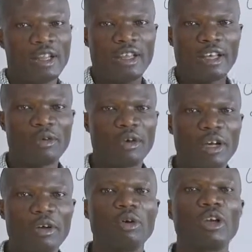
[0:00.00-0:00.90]
The other
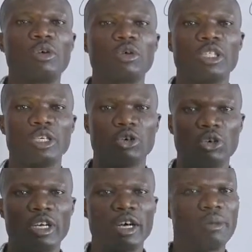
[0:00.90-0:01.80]
one, it was a
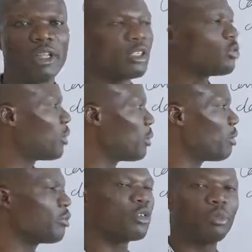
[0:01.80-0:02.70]
whole number. That's why we
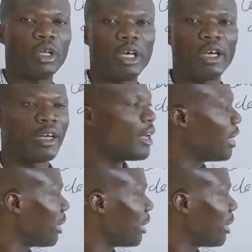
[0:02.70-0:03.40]
moved from the end.